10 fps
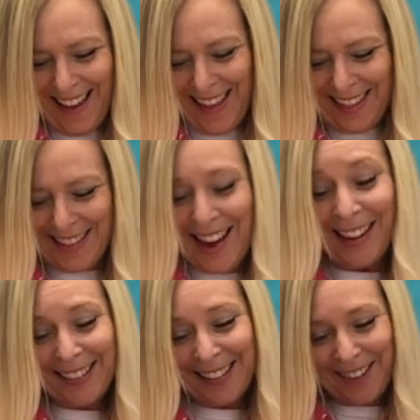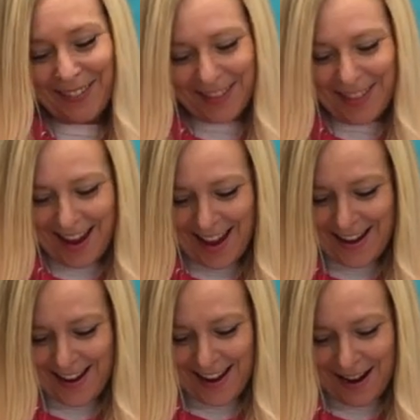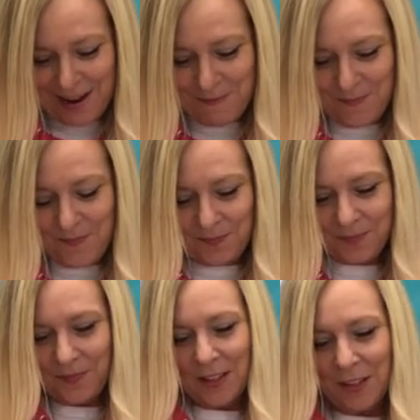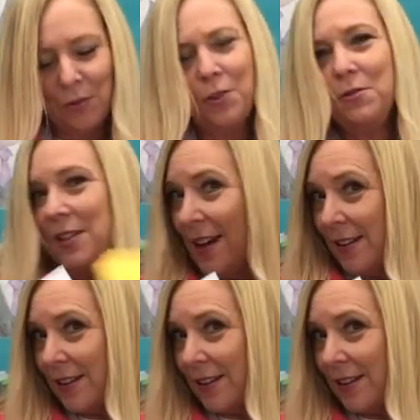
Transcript: Next, after that, so use that to